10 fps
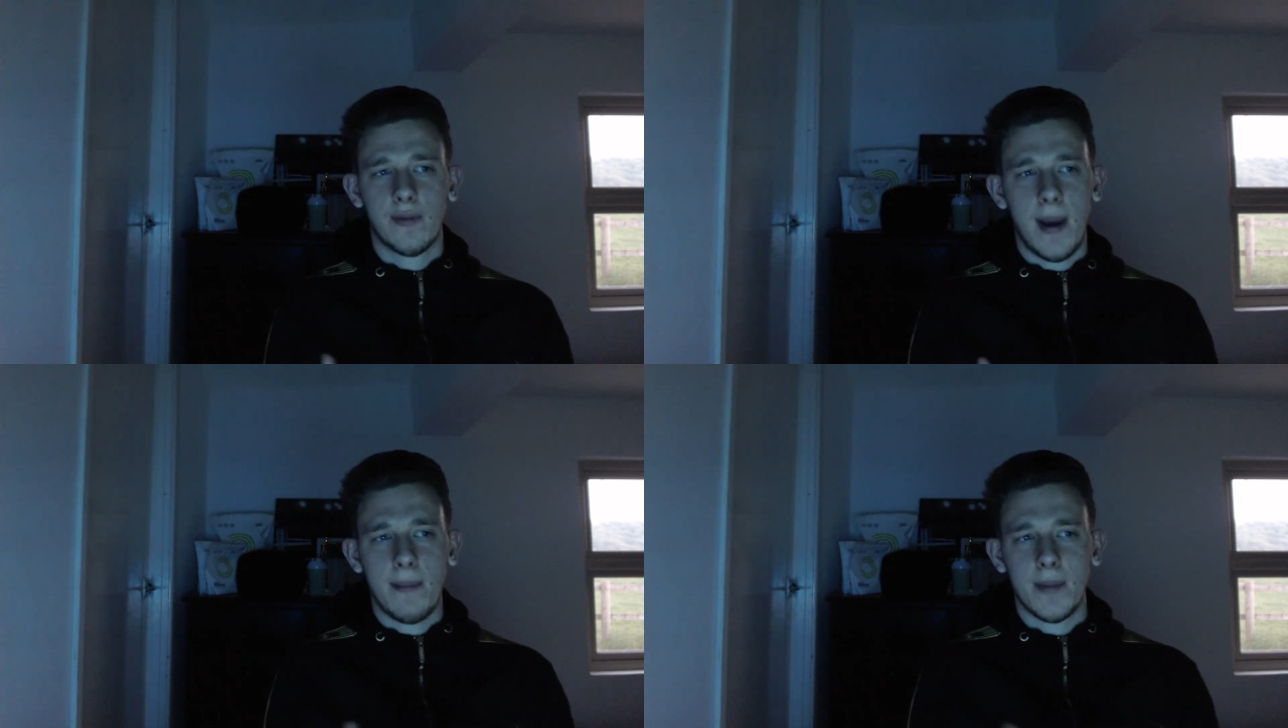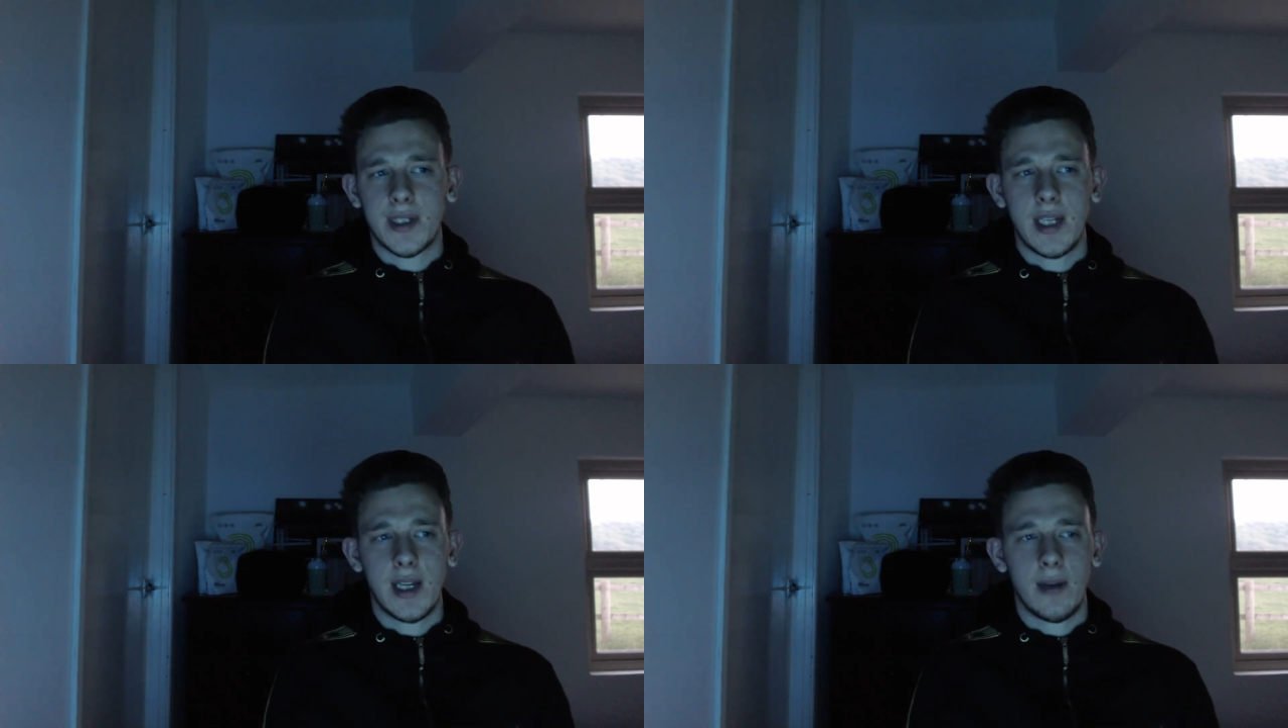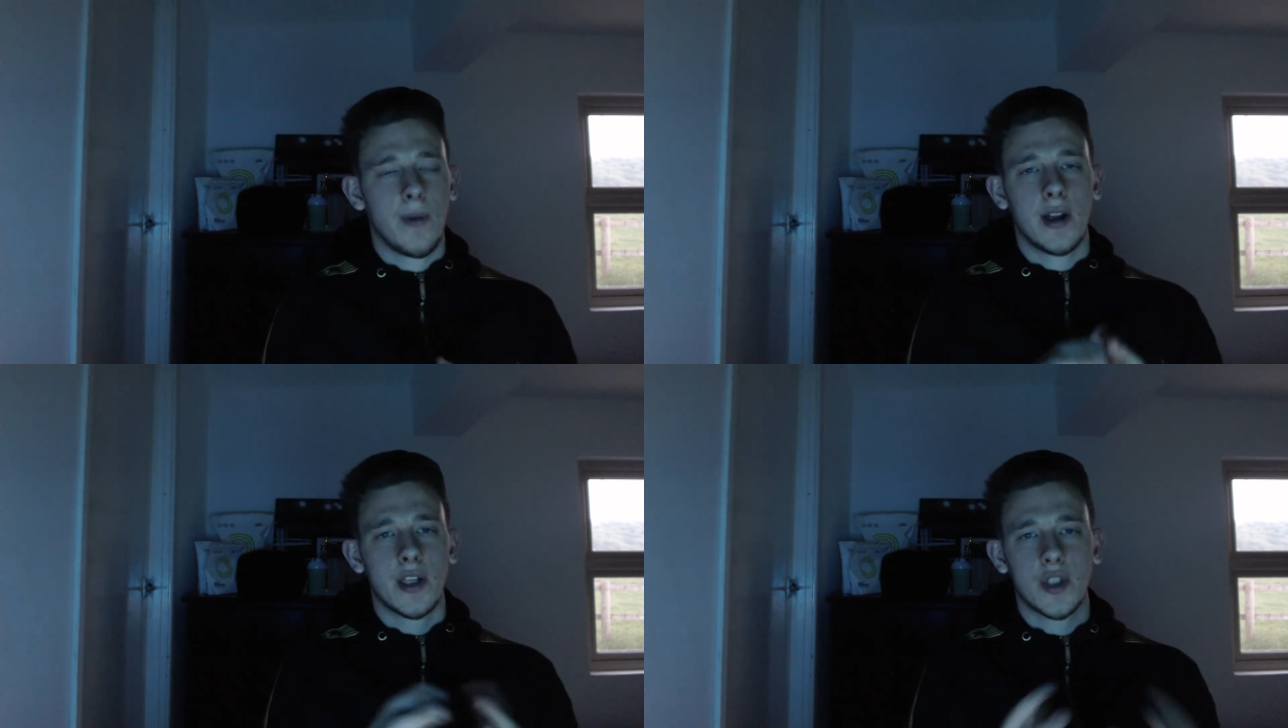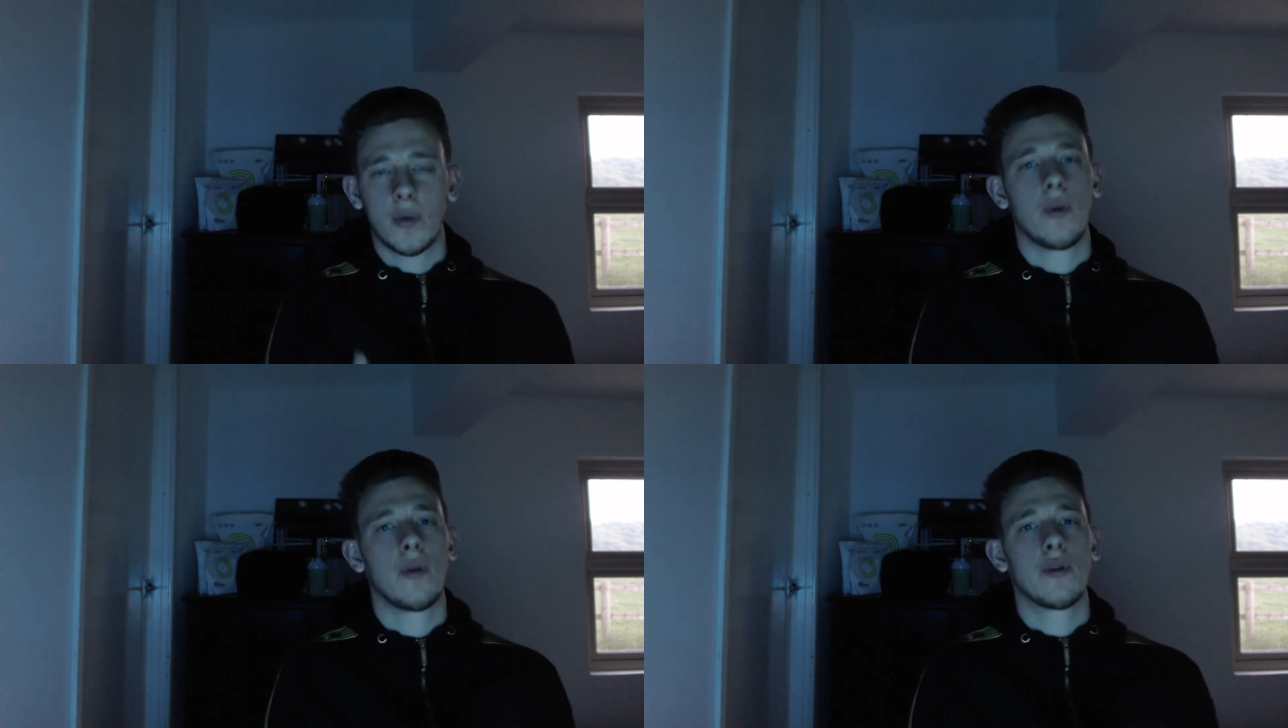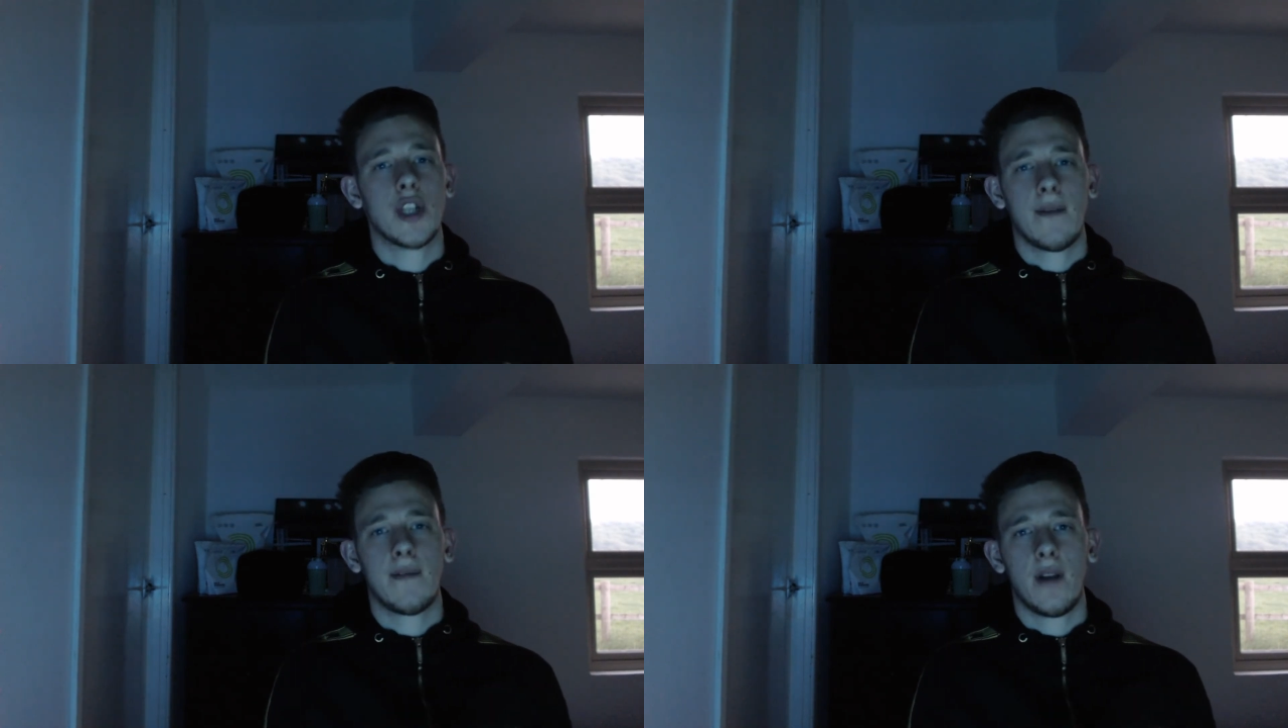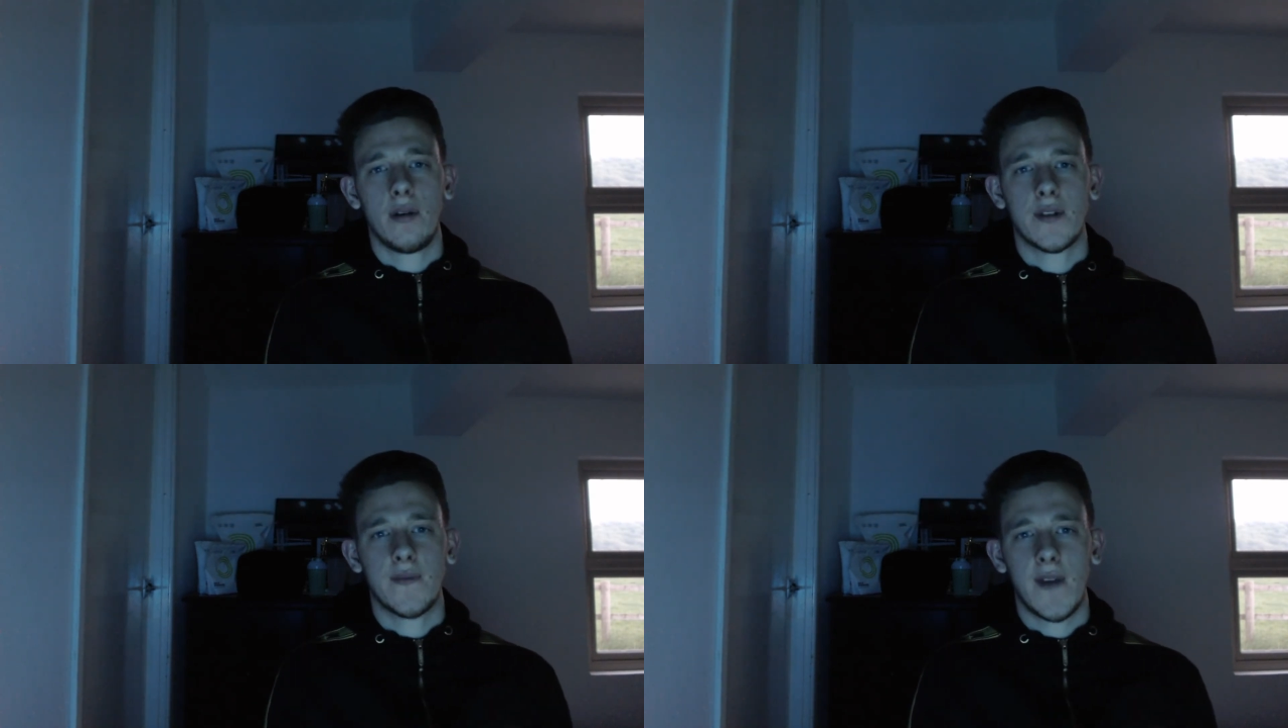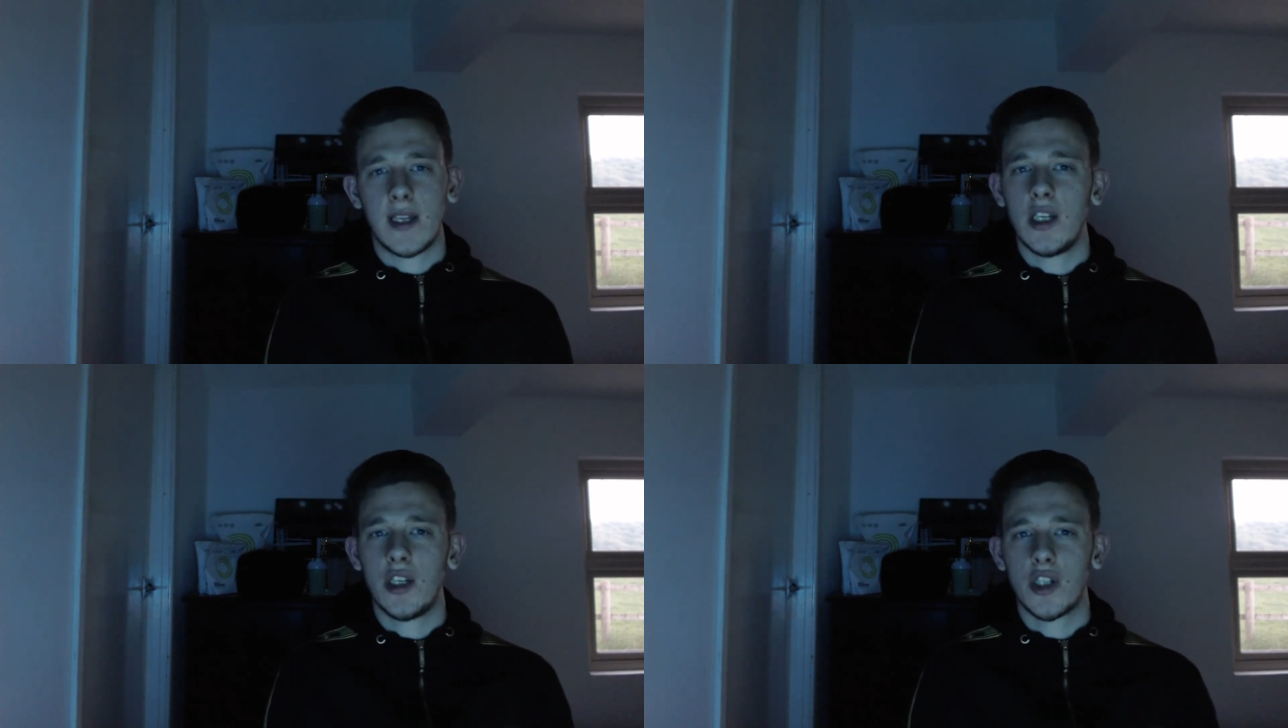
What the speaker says: just remember seeing, when I saw Jeff Lowe's face,